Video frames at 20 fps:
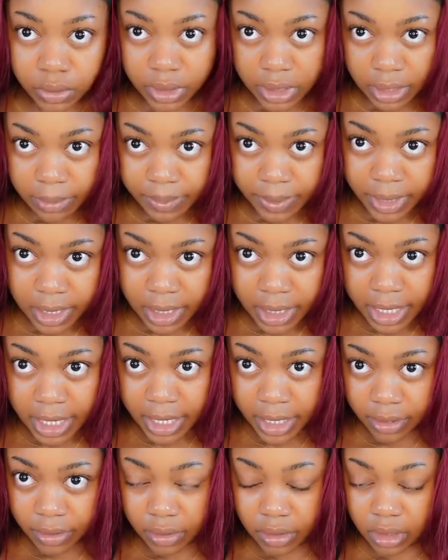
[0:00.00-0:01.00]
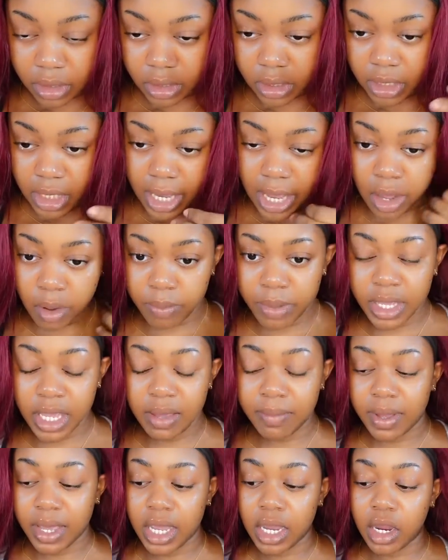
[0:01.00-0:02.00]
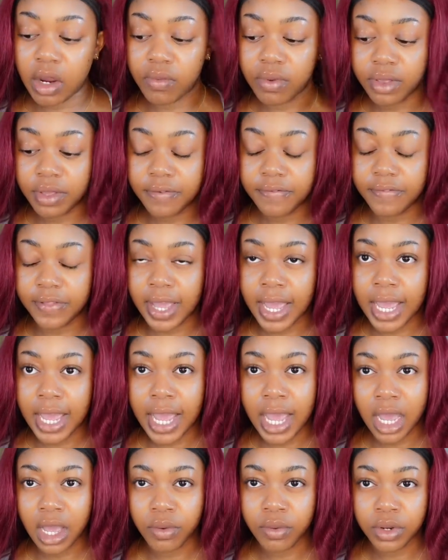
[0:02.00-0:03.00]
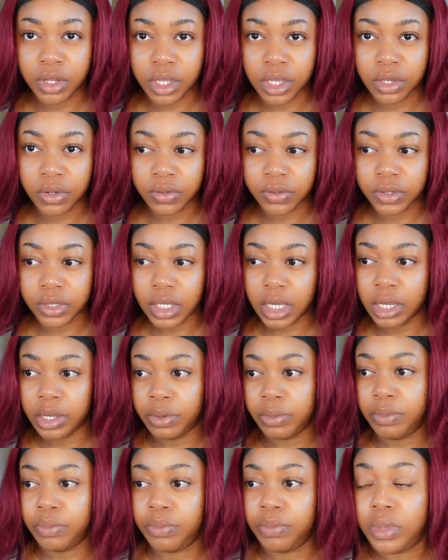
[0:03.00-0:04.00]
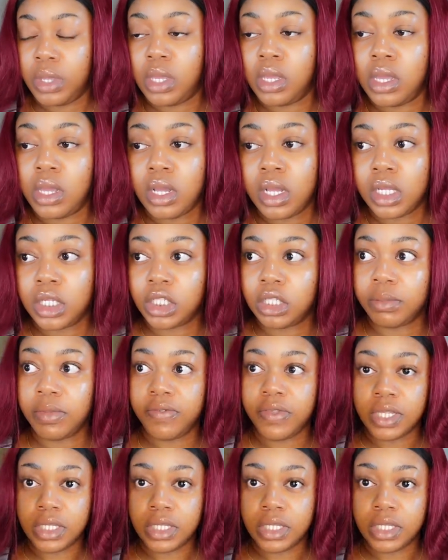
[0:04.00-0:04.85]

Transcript: typically, to help me get my hair really flat, I would use some of